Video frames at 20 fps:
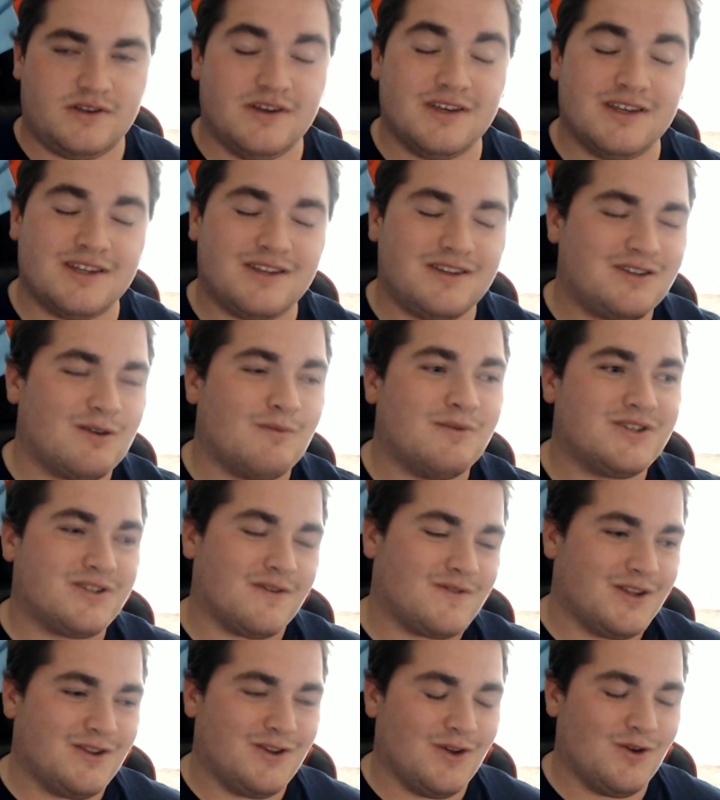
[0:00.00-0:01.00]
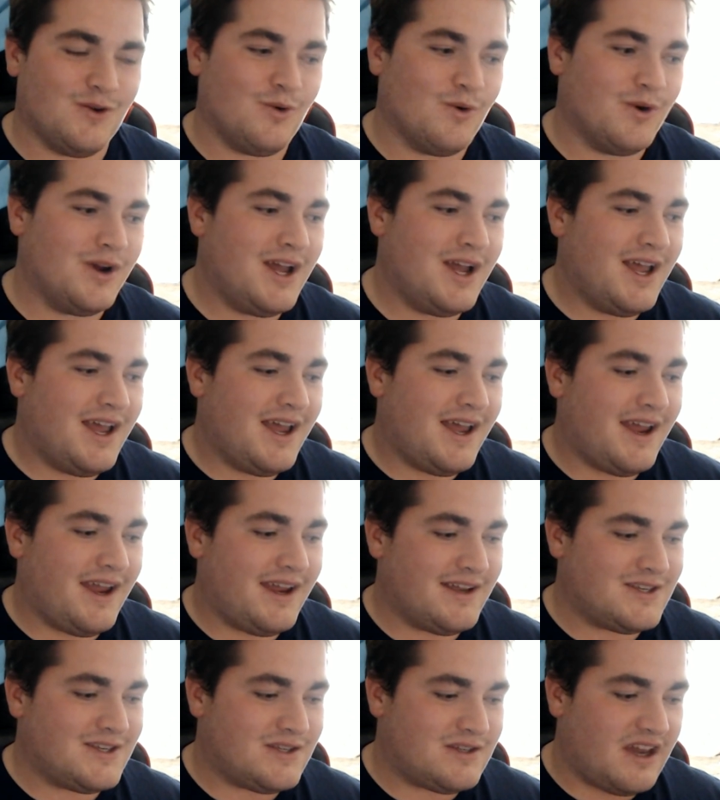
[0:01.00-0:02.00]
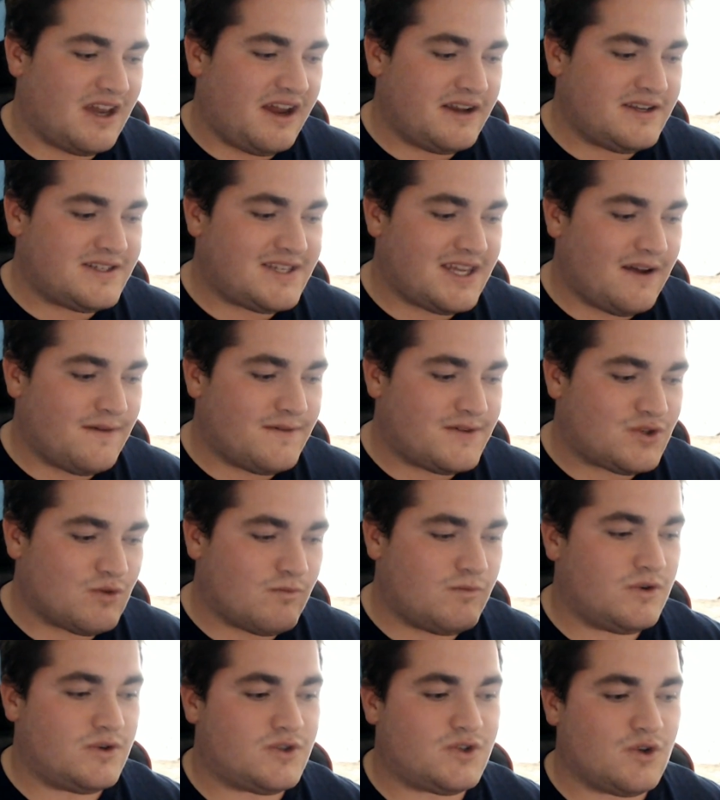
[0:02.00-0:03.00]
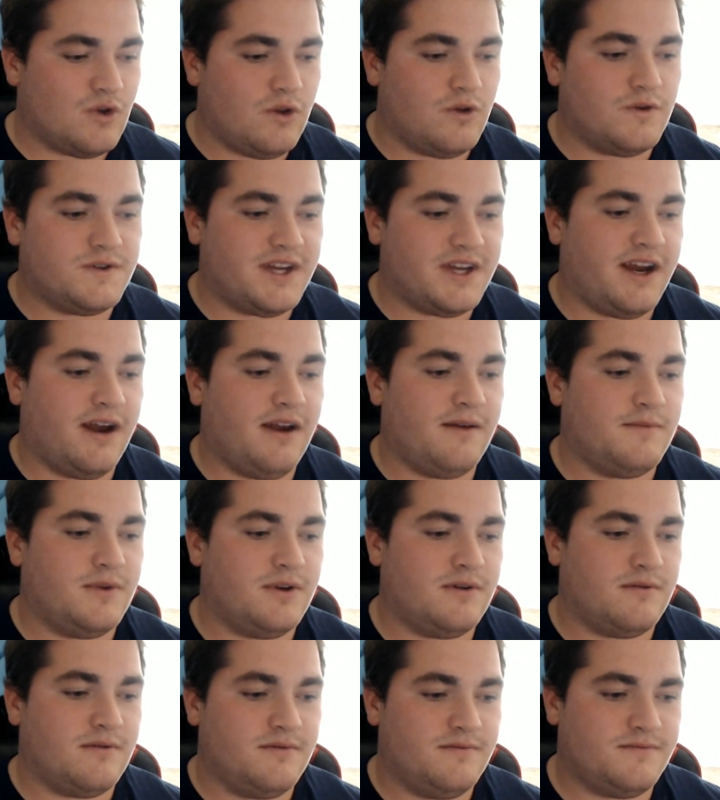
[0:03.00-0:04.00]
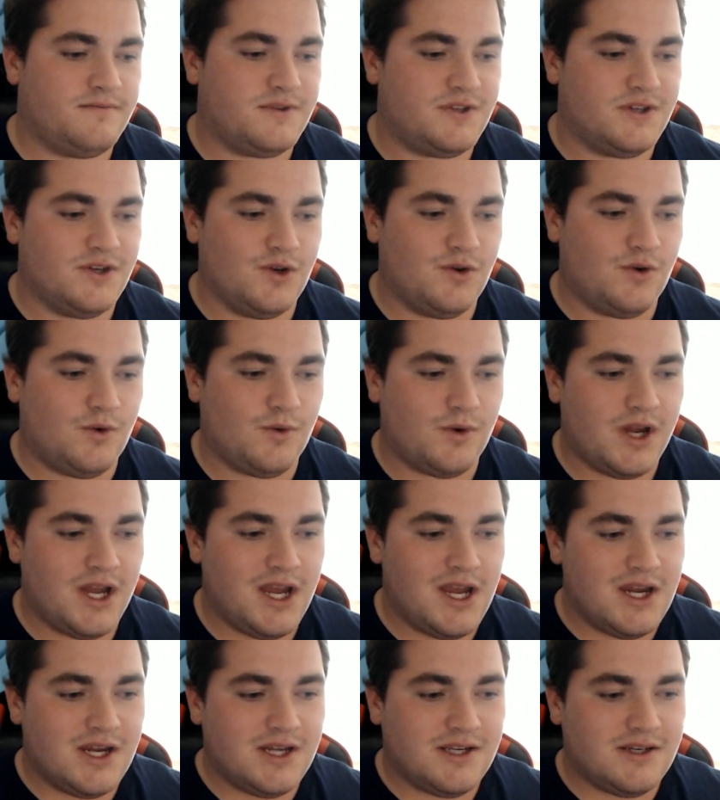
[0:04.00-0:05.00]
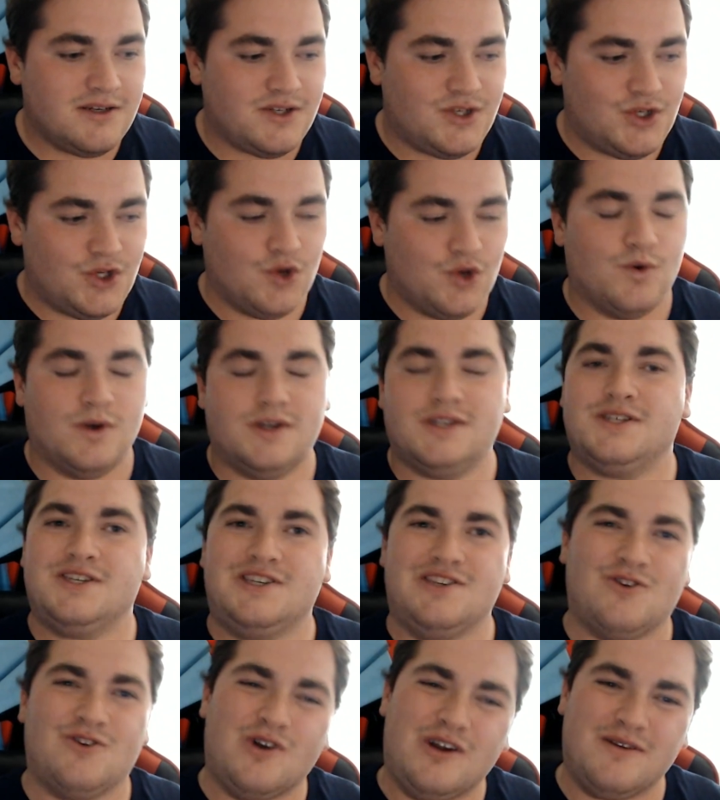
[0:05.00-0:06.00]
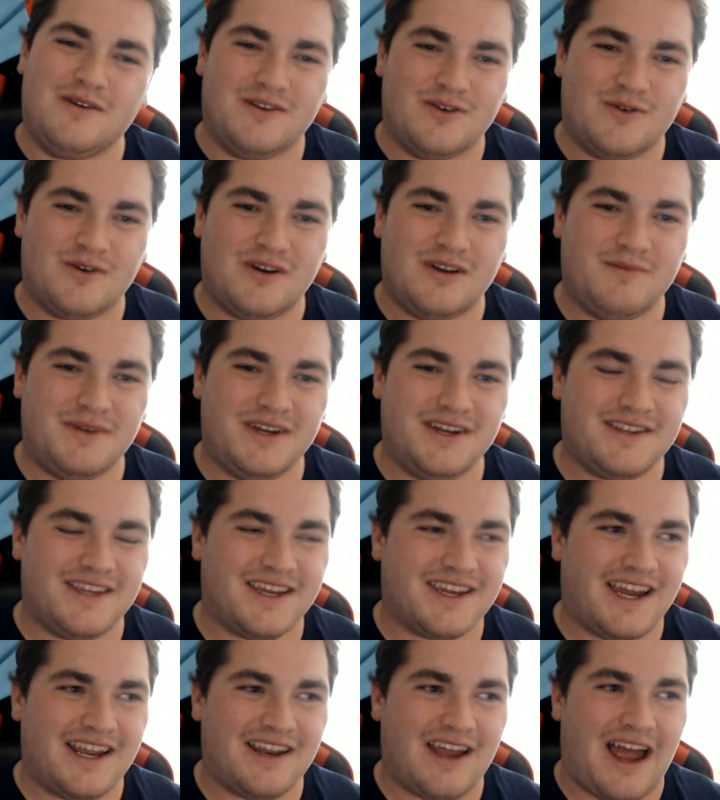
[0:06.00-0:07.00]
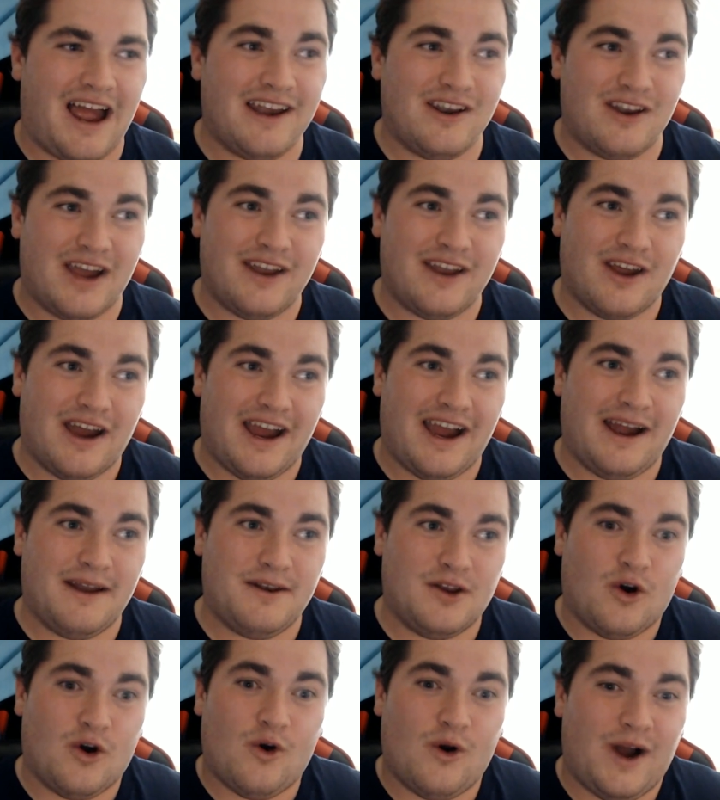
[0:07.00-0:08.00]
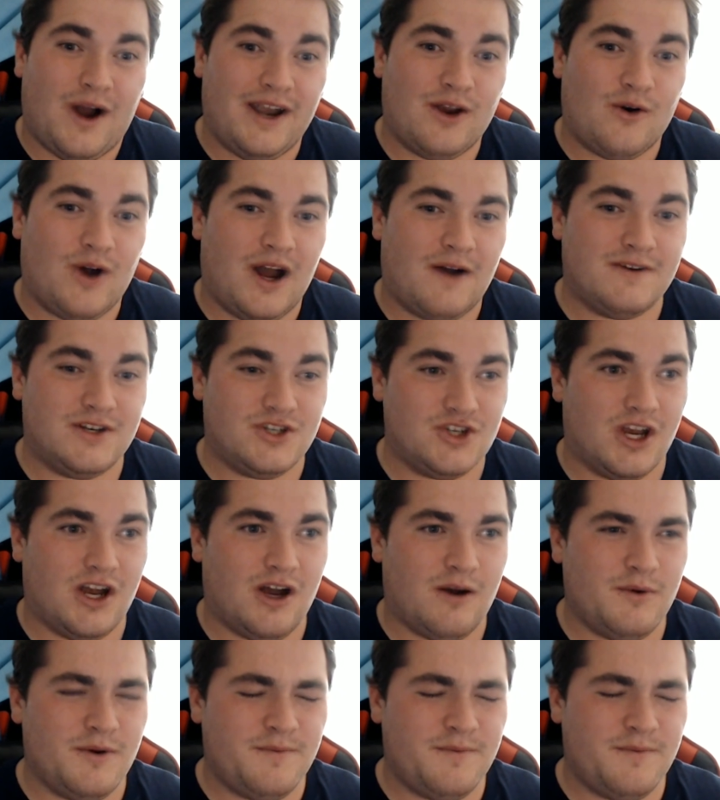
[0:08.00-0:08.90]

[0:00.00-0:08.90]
so much stuff to do, and I just have so much so little time uh, to do it. You know what you know what I mean? Like I I I know I don't have a job.